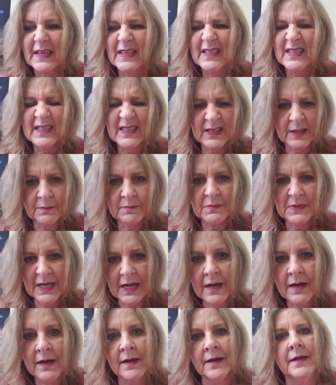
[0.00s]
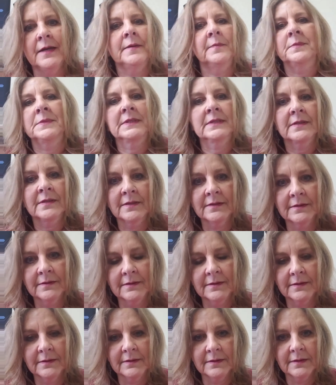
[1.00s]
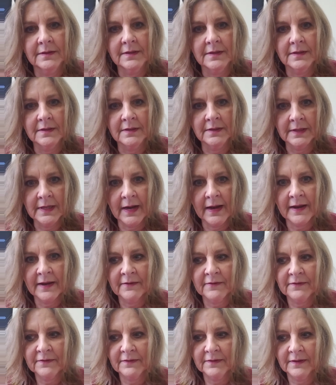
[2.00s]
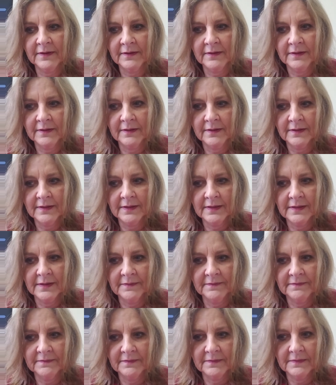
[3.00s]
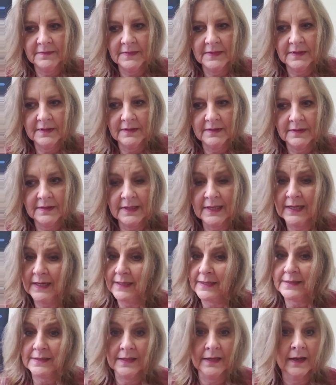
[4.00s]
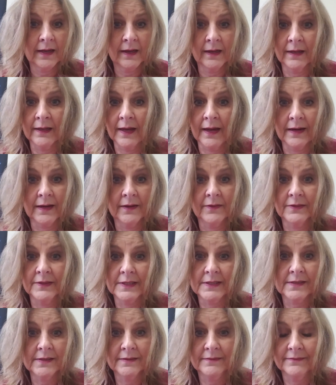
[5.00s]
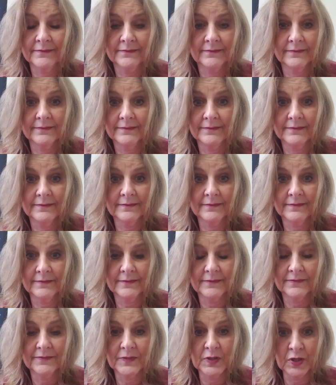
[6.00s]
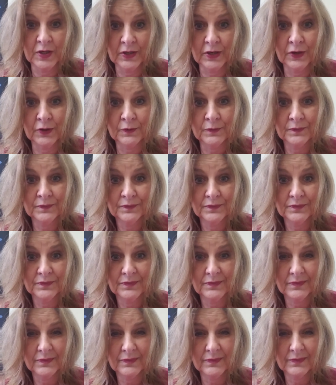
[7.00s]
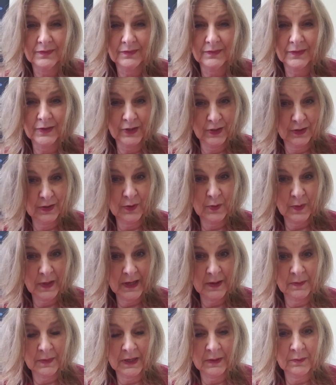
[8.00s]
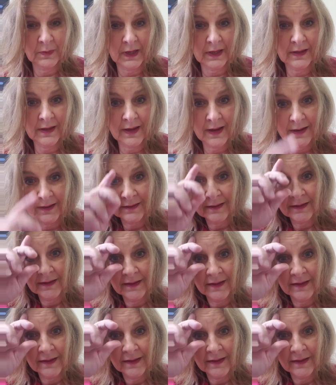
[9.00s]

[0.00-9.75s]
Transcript: Sometimes life kicks the hell out of us, you know? Do you know what I mean by that?